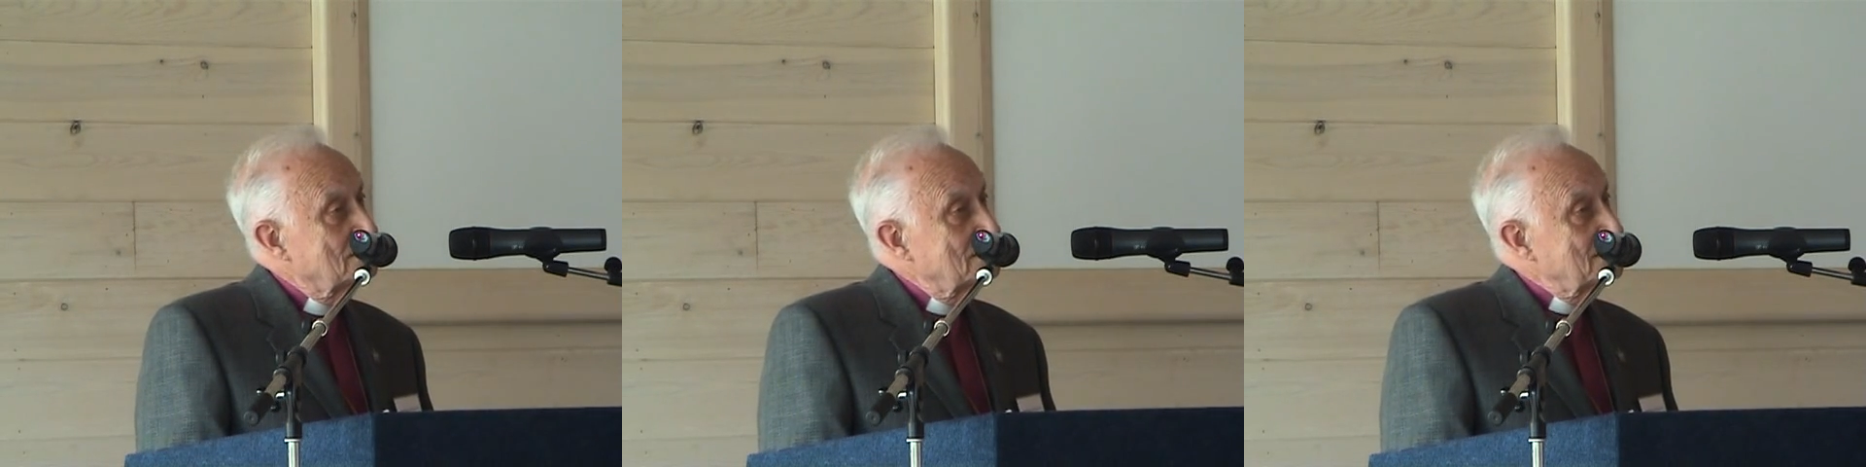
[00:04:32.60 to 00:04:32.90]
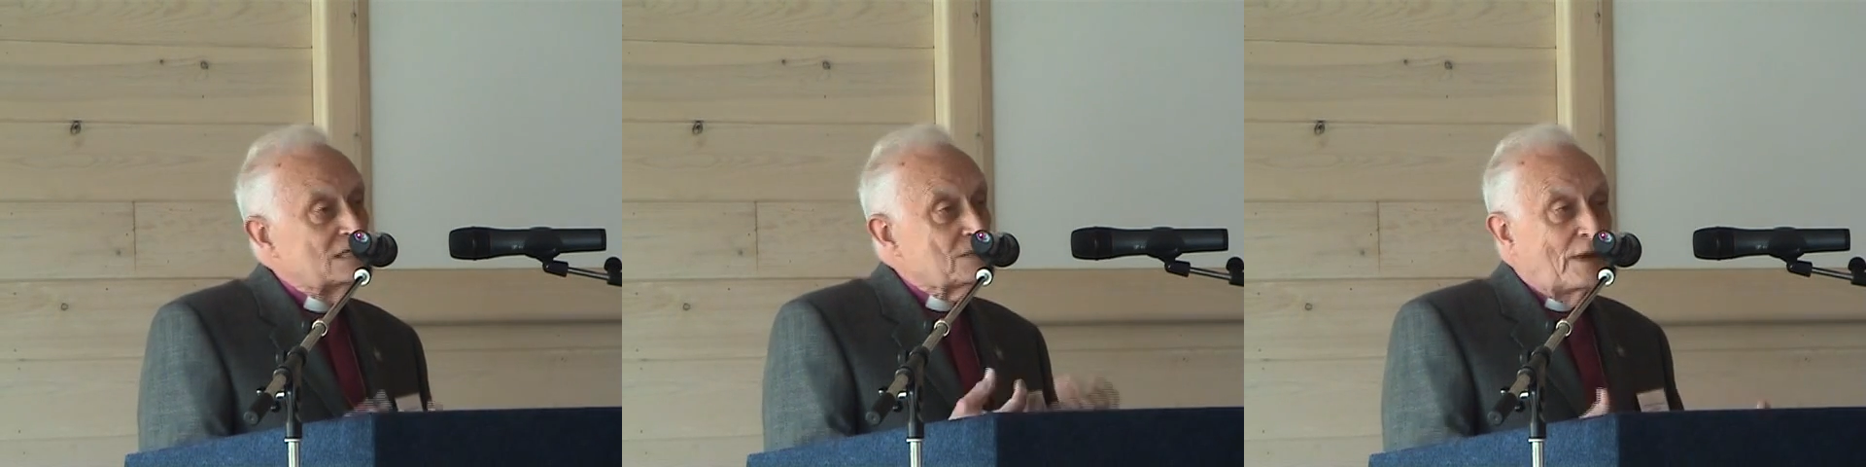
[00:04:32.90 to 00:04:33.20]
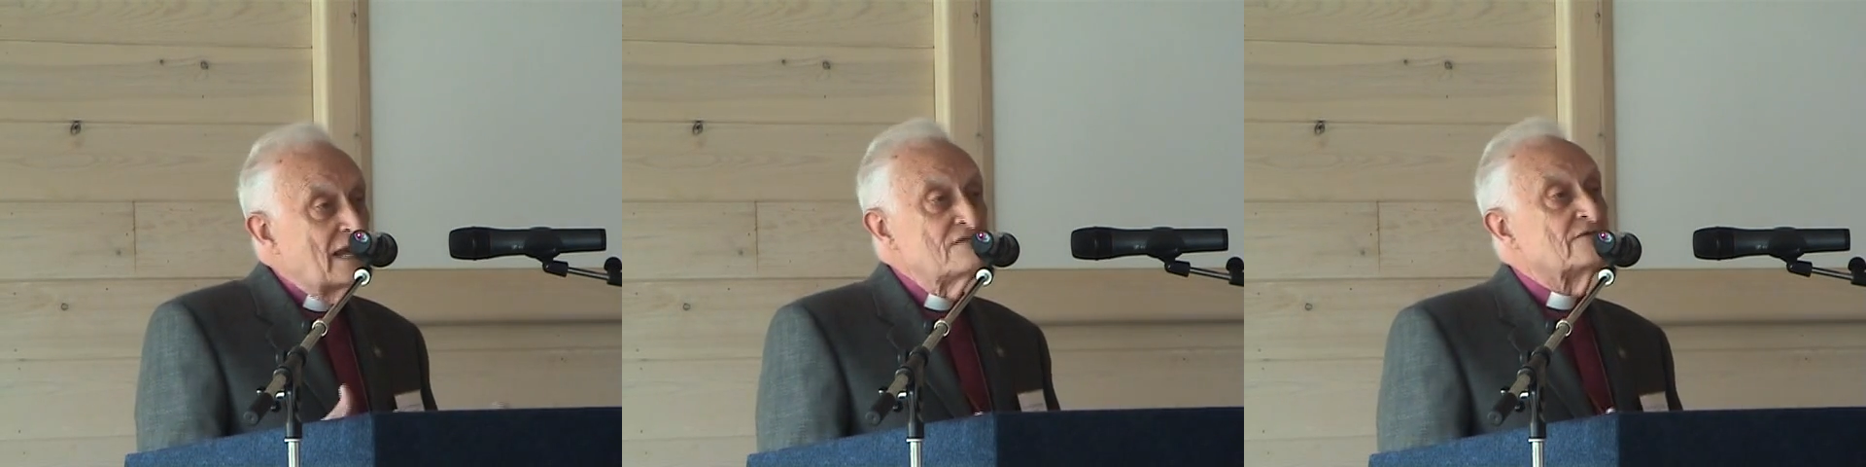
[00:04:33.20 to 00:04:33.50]
And it's
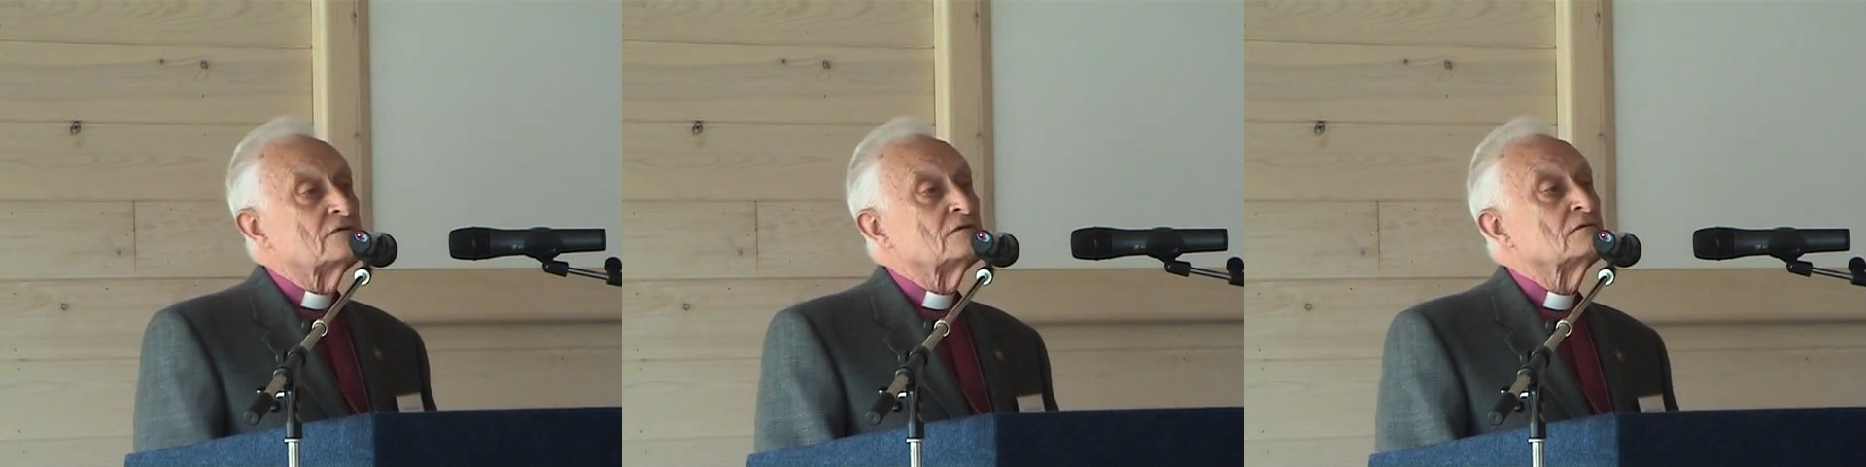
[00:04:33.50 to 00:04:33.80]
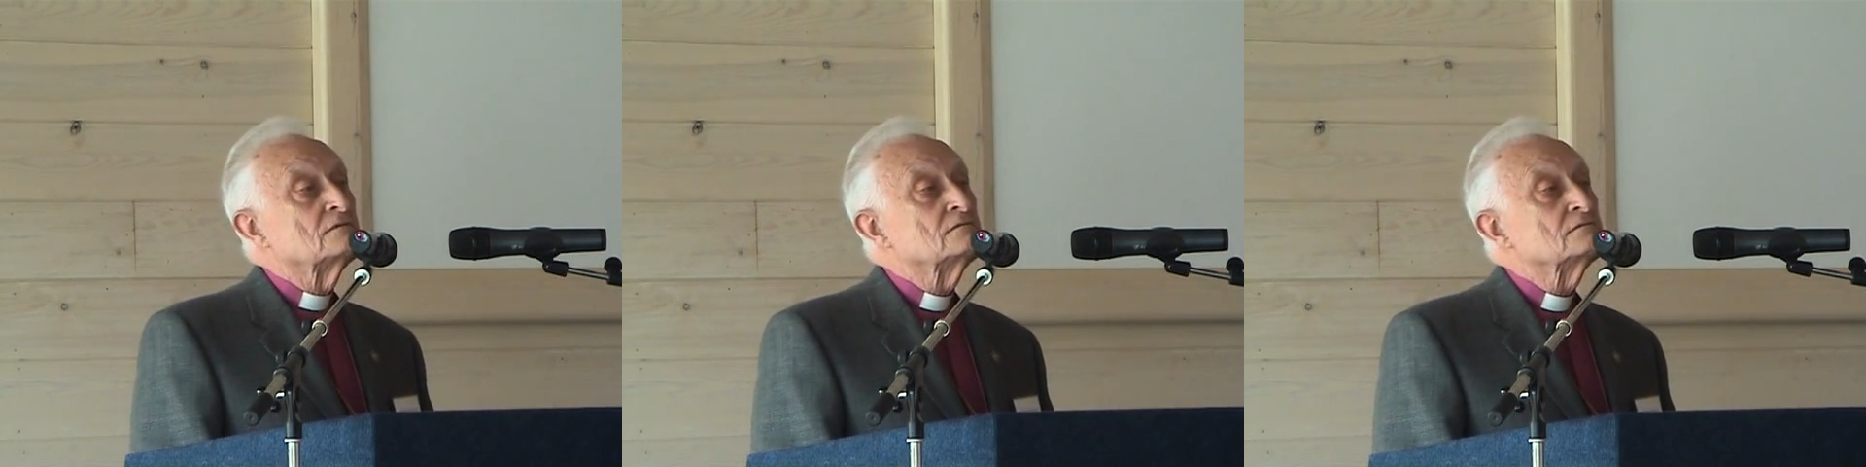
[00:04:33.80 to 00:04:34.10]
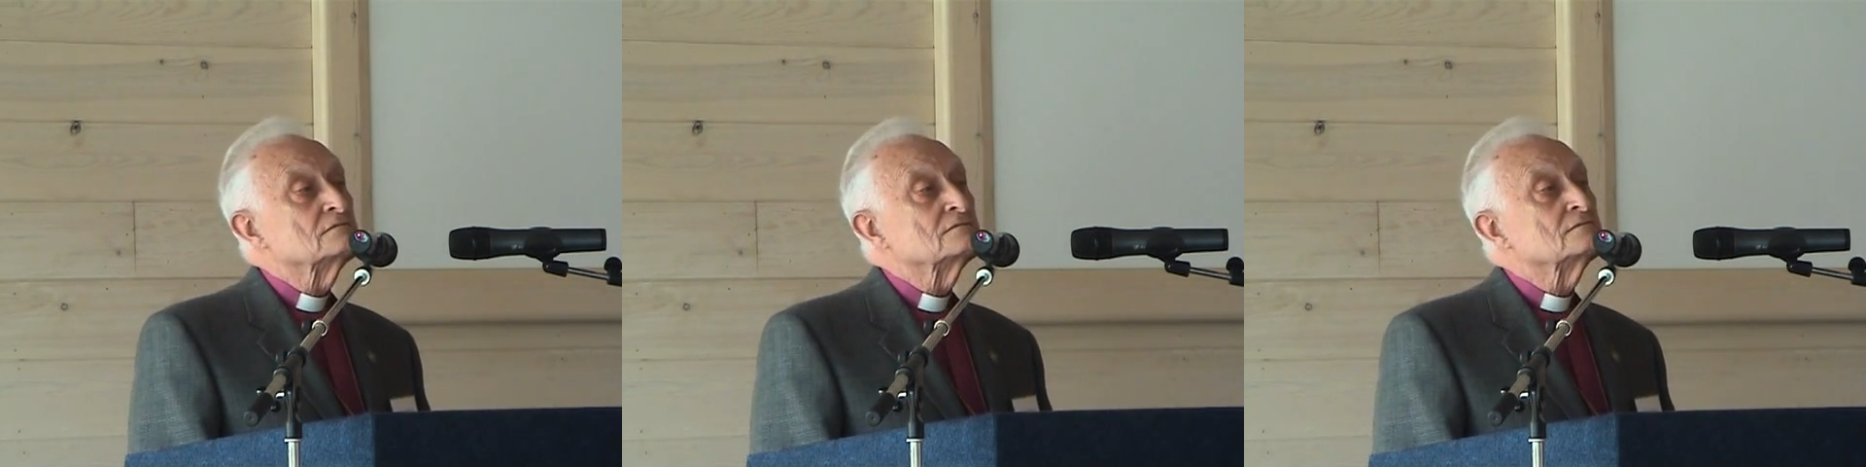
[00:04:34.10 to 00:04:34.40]
painful.
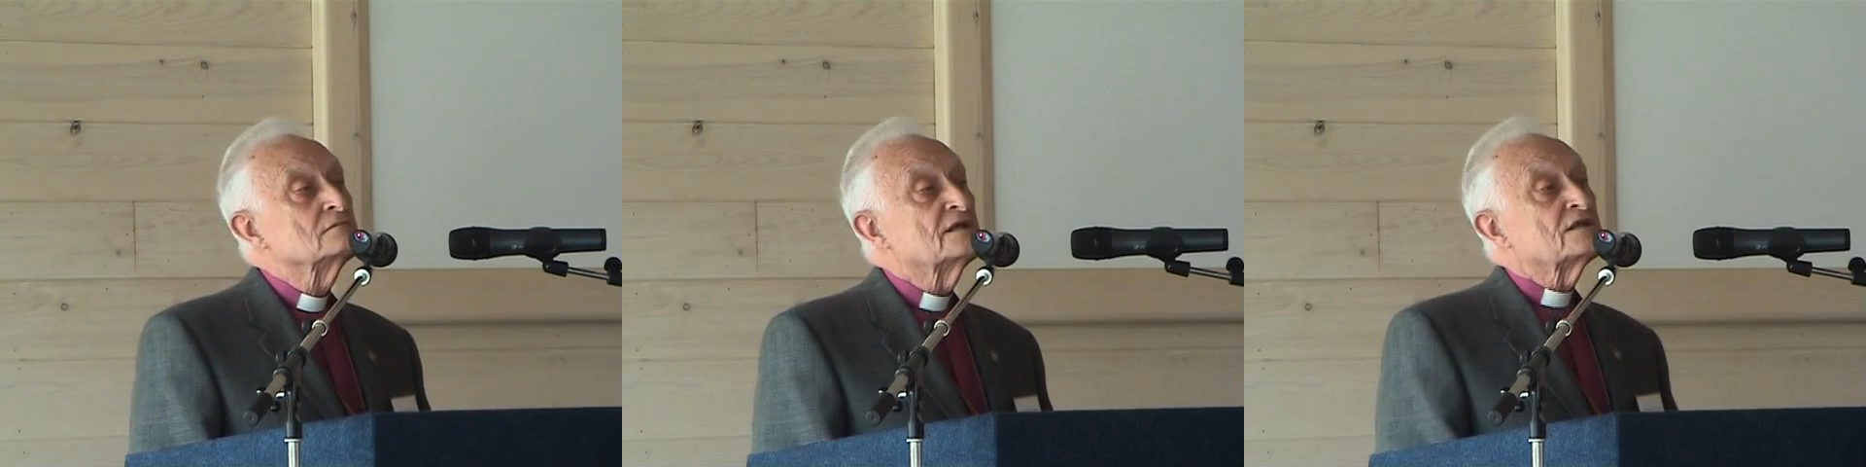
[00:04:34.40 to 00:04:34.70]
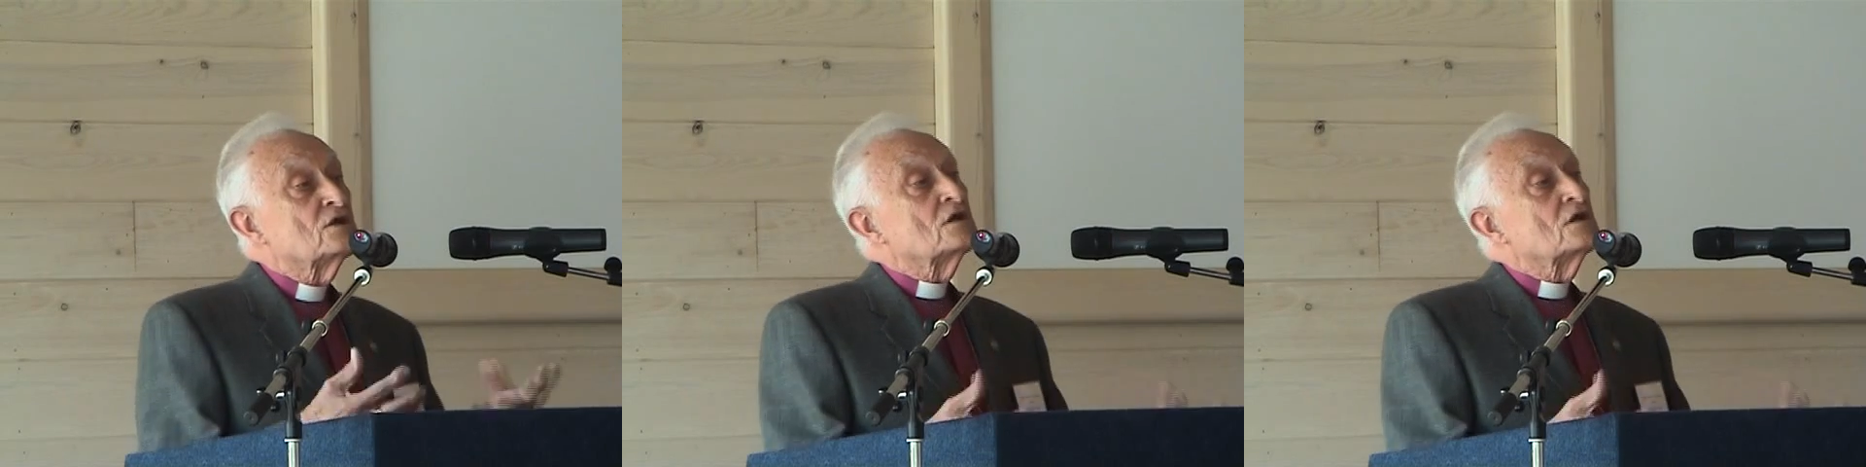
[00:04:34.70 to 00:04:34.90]
And it